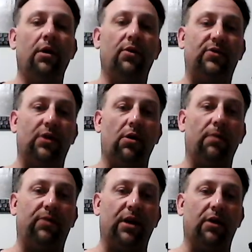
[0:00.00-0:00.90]
So
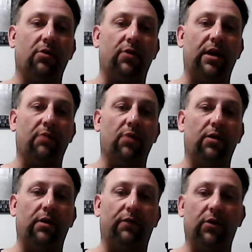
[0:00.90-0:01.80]
I'm thinking, okay,
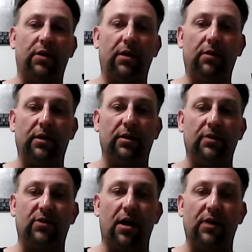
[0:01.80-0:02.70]
well, if they're killing
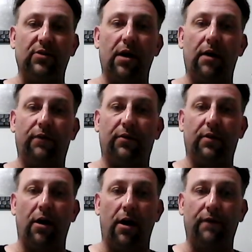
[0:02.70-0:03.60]
these guys off,
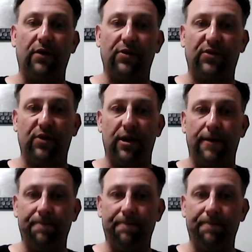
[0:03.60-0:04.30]
obviously